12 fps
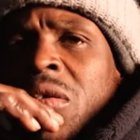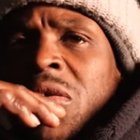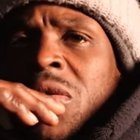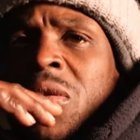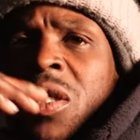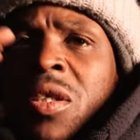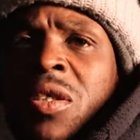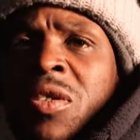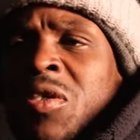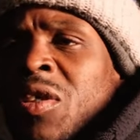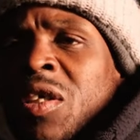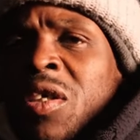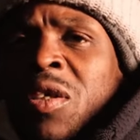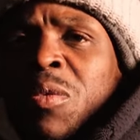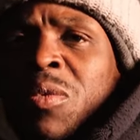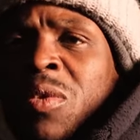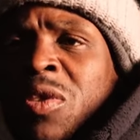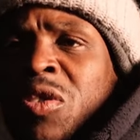It's,
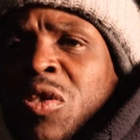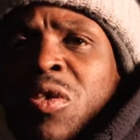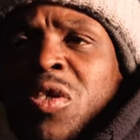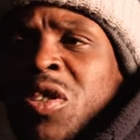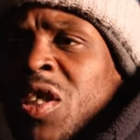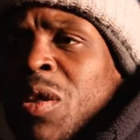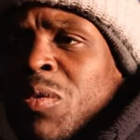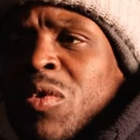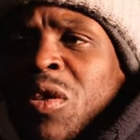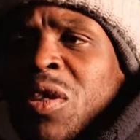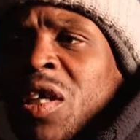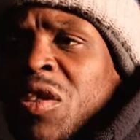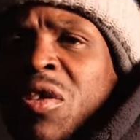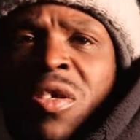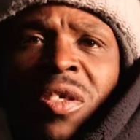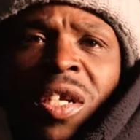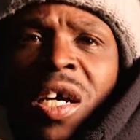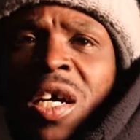it, it's 37, 38,
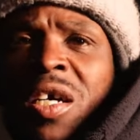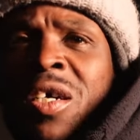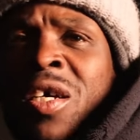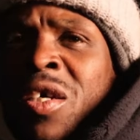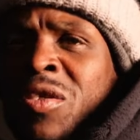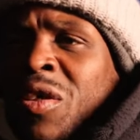39,